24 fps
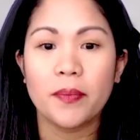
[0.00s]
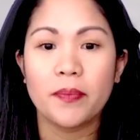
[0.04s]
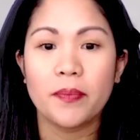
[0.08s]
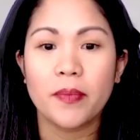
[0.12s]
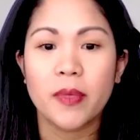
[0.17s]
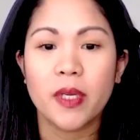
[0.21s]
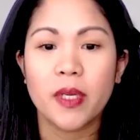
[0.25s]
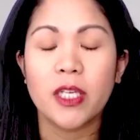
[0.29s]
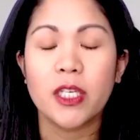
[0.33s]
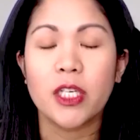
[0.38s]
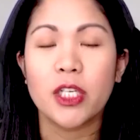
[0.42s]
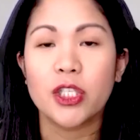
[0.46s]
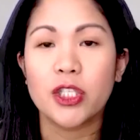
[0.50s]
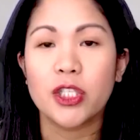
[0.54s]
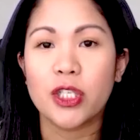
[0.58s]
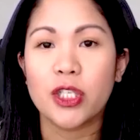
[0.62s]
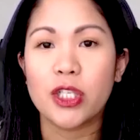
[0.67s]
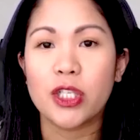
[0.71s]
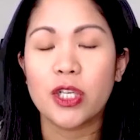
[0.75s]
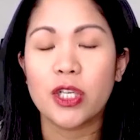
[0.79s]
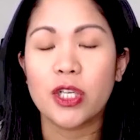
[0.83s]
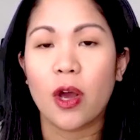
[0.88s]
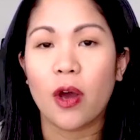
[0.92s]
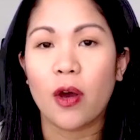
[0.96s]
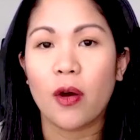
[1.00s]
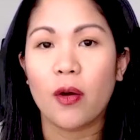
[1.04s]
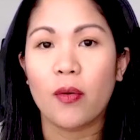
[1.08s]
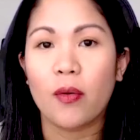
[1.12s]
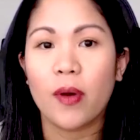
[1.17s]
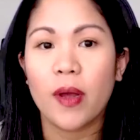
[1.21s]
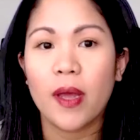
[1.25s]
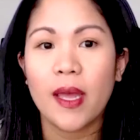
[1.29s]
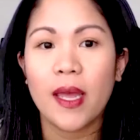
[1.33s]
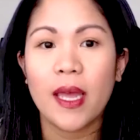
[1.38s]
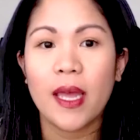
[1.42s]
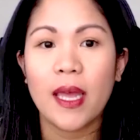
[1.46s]
conditions
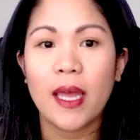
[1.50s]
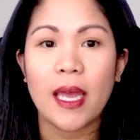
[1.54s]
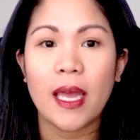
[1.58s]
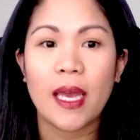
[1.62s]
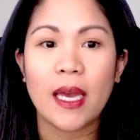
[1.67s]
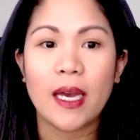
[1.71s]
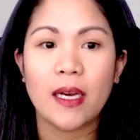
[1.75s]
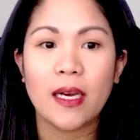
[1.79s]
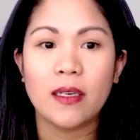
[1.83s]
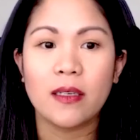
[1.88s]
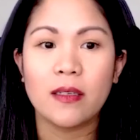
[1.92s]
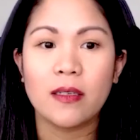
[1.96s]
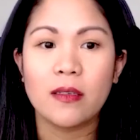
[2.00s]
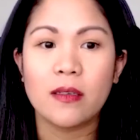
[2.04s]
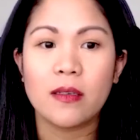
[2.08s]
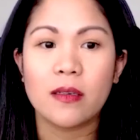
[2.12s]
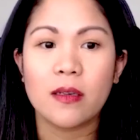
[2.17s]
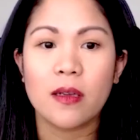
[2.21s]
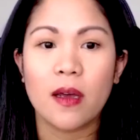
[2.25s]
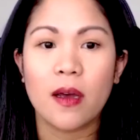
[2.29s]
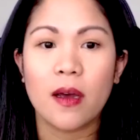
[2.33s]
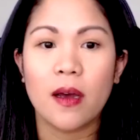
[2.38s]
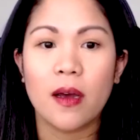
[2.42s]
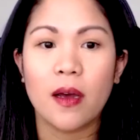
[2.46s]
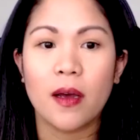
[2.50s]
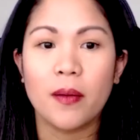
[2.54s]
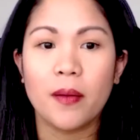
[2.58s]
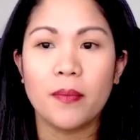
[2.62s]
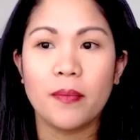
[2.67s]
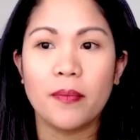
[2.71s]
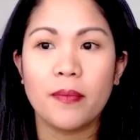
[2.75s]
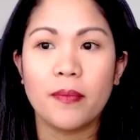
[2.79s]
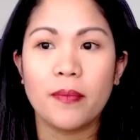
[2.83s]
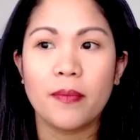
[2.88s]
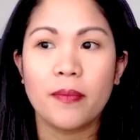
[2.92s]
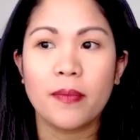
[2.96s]
go. And,
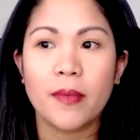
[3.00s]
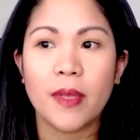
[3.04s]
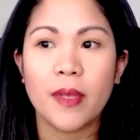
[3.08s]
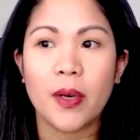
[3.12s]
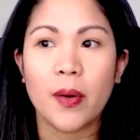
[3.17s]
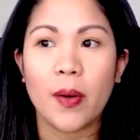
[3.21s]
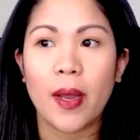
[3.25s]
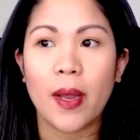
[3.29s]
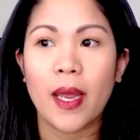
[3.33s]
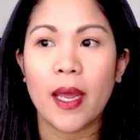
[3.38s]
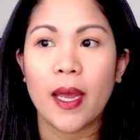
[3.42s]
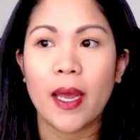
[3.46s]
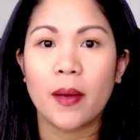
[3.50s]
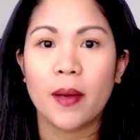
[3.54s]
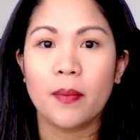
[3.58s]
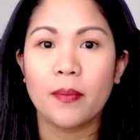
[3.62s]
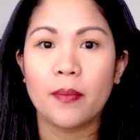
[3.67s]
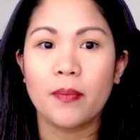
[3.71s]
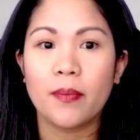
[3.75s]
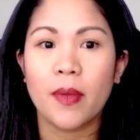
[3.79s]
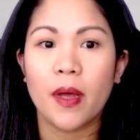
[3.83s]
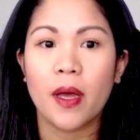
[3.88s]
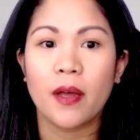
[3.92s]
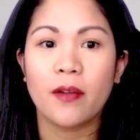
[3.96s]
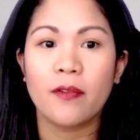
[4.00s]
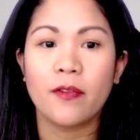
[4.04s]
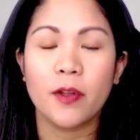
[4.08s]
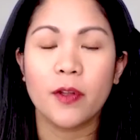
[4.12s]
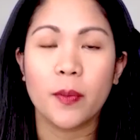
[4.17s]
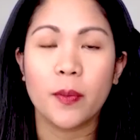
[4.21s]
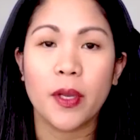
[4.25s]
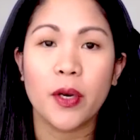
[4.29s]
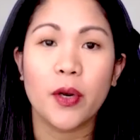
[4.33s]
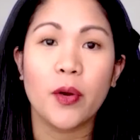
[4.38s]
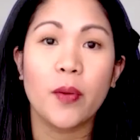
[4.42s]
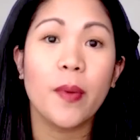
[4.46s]
I am a
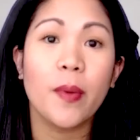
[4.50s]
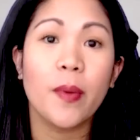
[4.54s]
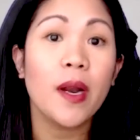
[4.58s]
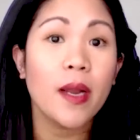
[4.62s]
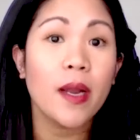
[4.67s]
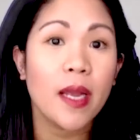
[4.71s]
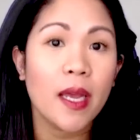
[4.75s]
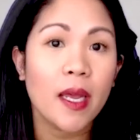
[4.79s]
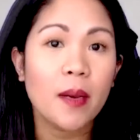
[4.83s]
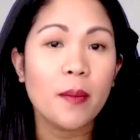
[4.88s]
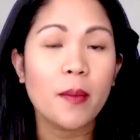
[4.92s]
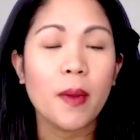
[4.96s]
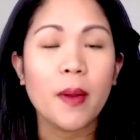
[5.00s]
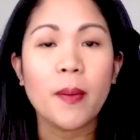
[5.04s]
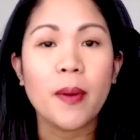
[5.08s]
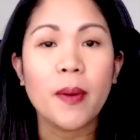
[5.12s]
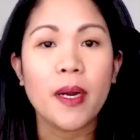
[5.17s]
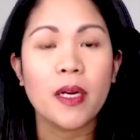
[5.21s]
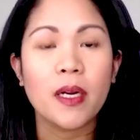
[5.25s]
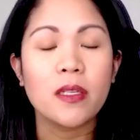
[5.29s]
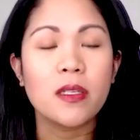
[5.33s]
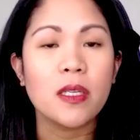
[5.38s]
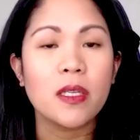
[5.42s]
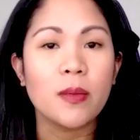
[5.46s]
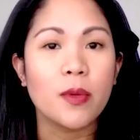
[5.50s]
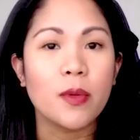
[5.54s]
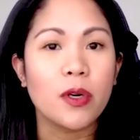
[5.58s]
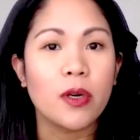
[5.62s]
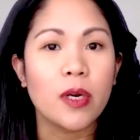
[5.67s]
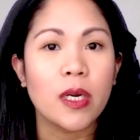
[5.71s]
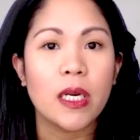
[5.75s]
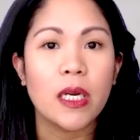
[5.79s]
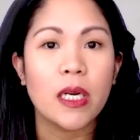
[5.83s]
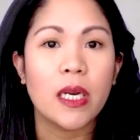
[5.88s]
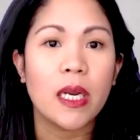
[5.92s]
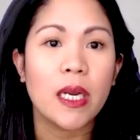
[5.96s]
Filipino American. My parents
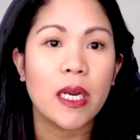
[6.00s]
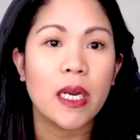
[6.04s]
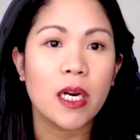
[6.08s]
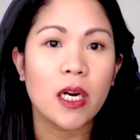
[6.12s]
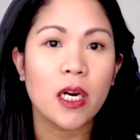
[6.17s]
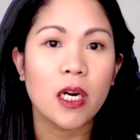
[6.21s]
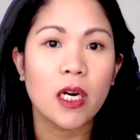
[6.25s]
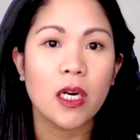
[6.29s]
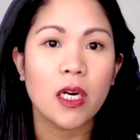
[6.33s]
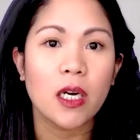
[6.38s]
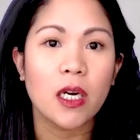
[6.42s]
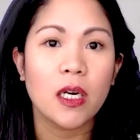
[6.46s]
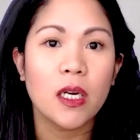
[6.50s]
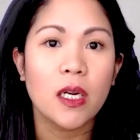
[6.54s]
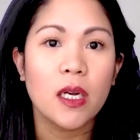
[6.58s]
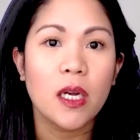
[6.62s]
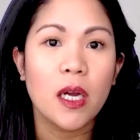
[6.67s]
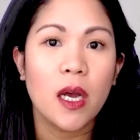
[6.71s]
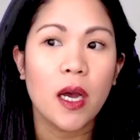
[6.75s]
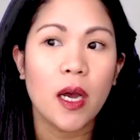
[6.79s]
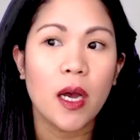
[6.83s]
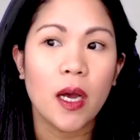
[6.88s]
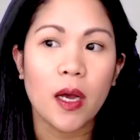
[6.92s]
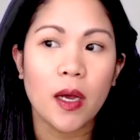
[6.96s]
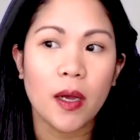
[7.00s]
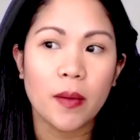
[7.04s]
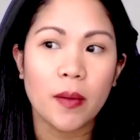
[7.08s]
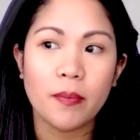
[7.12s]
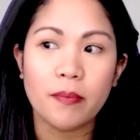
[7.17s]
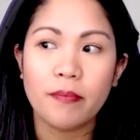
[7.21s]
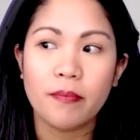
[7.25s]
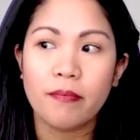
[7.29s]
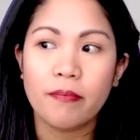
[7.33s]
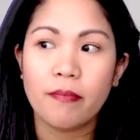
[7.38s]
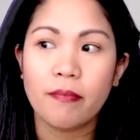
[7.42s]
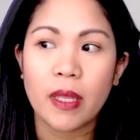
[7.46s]
immigrated here
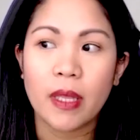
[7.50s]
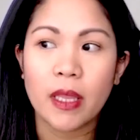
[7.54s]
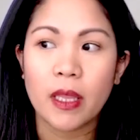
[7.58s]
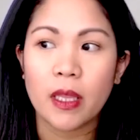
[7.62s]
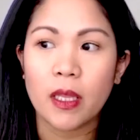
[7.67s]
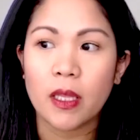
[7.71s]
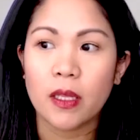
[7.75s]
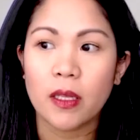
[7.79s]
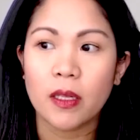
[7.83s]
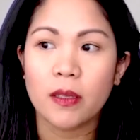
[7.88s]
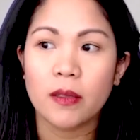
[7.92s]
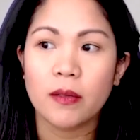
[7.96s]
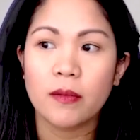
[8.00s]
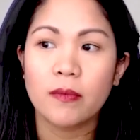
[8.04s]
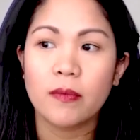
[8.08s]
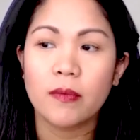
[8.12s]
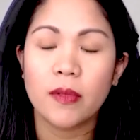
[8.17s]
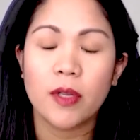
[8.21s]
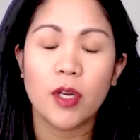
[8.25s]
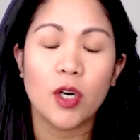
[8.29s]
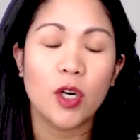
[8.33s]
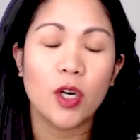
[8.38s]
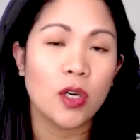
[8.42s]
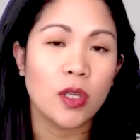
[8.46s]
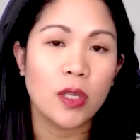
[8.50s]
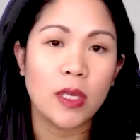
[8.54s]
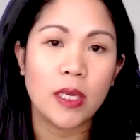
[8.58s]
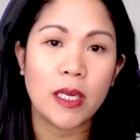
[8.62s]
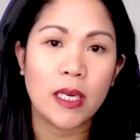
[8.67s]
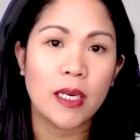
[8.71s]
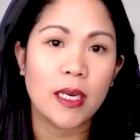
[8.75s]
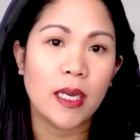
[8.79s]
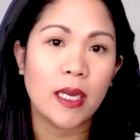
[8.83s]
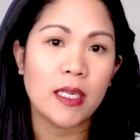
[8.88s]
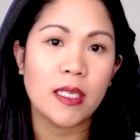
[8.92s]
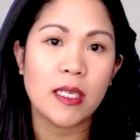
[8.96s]
in the
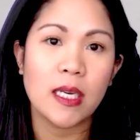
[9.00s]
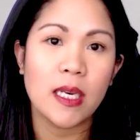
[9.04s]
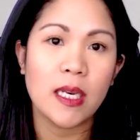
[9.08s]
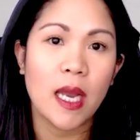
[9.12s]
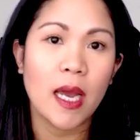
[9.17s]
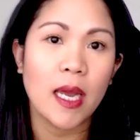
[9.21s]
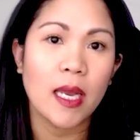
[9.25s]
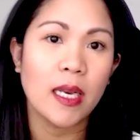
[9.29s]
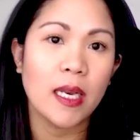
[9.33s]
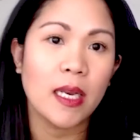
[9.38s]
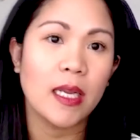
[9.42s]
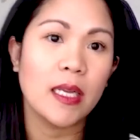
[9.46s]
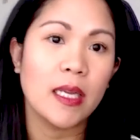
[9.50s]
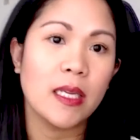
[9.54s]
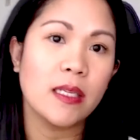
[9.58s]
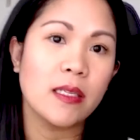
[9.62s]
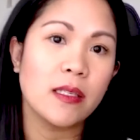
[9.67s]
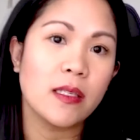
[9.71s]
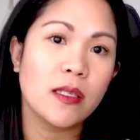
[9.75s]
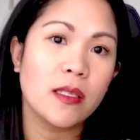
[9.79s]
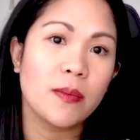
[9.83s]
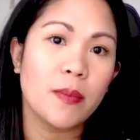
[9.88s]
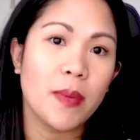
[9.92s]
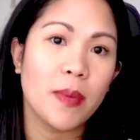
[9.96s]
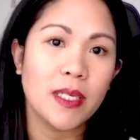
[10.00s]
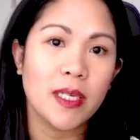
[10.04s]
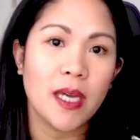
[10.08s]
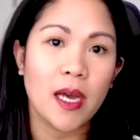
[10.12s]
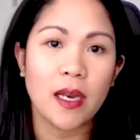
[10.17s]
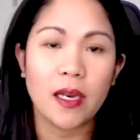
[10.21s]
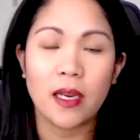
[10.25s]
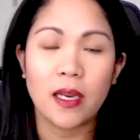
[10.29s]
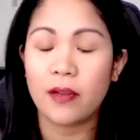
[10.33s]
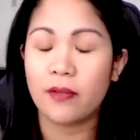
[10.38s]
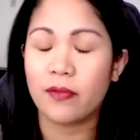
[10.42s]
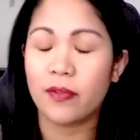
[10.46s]
early 1990s. My
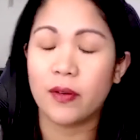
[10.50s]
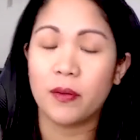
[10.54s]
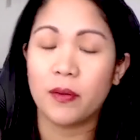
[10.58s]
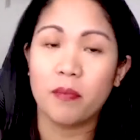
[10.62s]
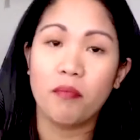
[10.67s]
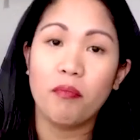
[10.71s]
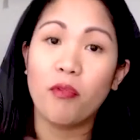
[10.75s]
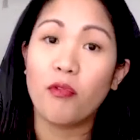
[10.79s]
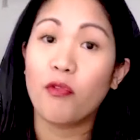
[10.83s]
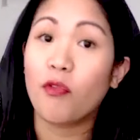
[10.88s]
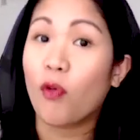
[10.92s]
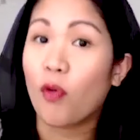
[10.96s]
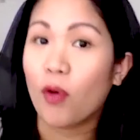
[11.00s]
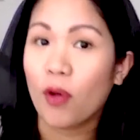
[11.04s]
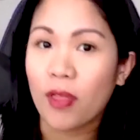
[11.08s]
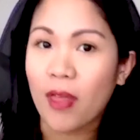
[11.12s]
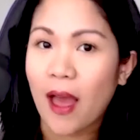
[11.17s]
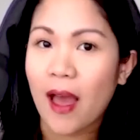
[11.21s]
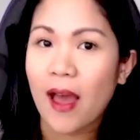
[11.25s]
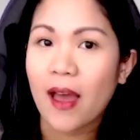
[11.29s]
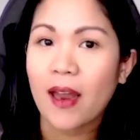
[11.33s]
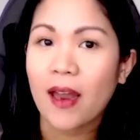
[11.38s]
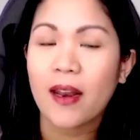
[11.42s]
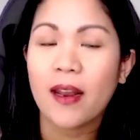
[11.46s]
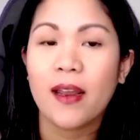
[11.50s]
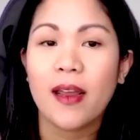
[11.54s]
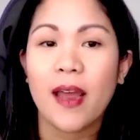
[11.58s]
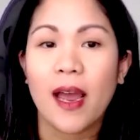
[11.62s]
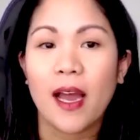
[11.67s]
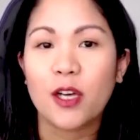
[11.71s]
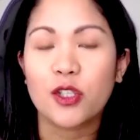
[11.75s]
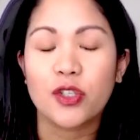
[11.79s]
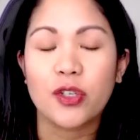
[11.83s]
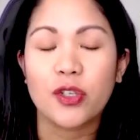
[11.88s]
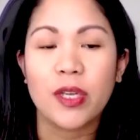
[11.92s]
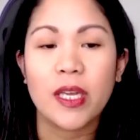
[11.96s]
dad even before that,
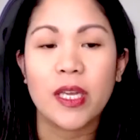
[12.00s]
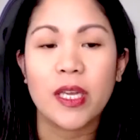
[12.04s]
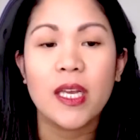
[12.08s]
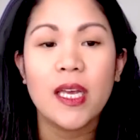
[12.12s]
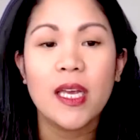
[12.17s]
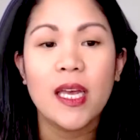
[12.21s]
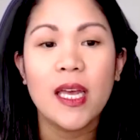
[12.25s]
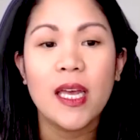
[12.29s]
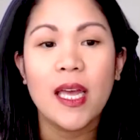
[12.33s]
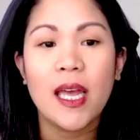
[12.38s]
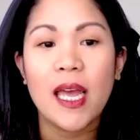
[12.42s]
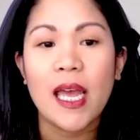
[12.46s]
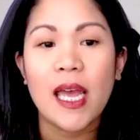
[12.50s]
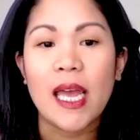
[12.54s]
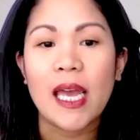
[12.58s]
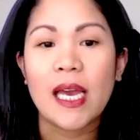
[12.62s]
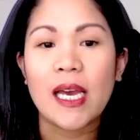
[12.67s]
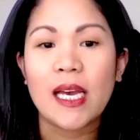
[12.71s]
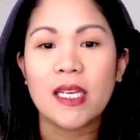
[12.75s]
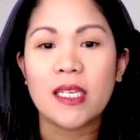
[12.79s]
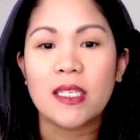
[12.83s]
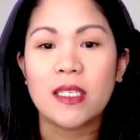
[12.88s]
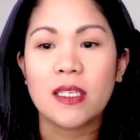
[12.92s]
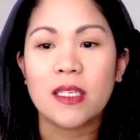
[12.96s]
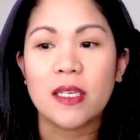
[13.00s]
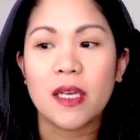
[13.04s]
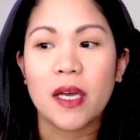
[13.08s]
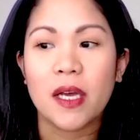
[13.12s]
actually. And